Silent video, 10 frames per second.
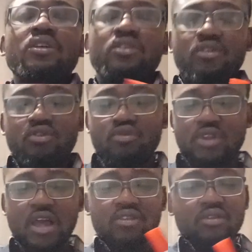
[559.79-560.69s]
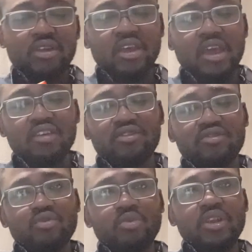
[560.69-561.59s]
You do that here,
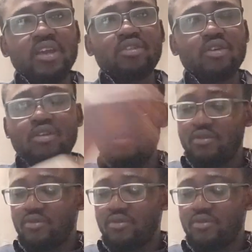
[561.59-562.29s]
supinator,